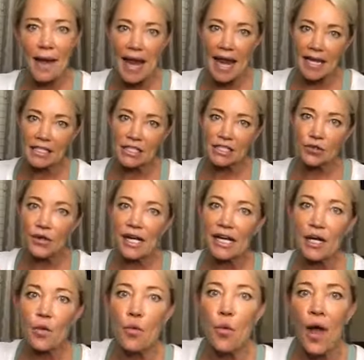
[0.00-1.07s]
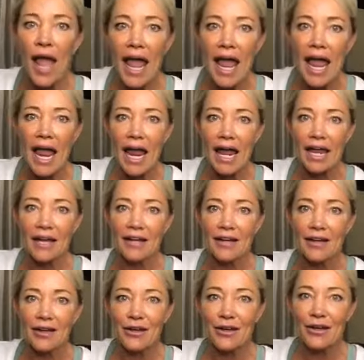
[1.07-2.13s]
answering in a way
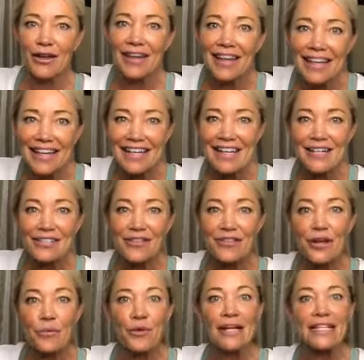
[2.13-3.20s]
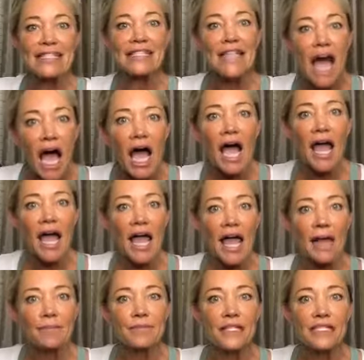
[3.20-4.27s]
so that when it's
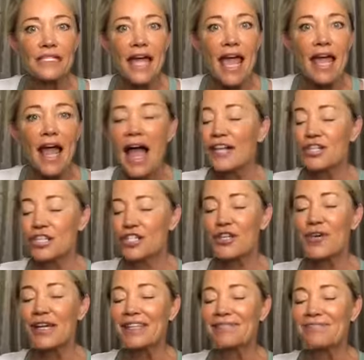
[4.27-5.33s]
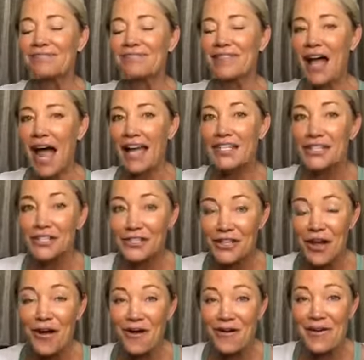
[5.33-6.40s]
time to say, I just knew it. I
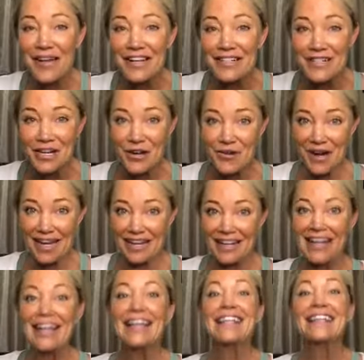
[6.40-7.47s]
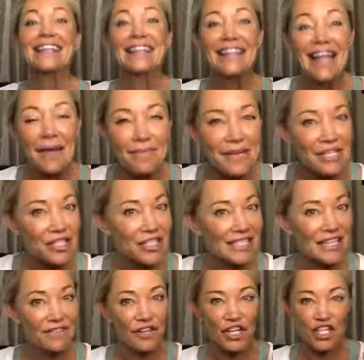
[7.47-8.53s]
so knew it. Let me
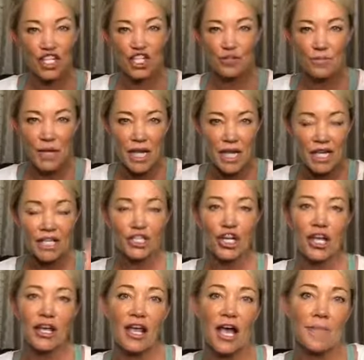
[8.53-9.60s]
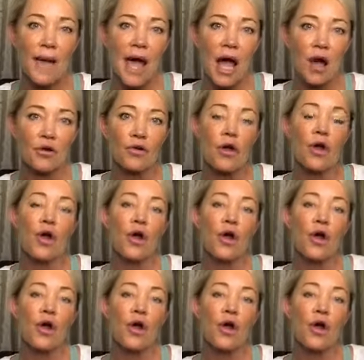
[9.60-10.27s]
just give you a smidge about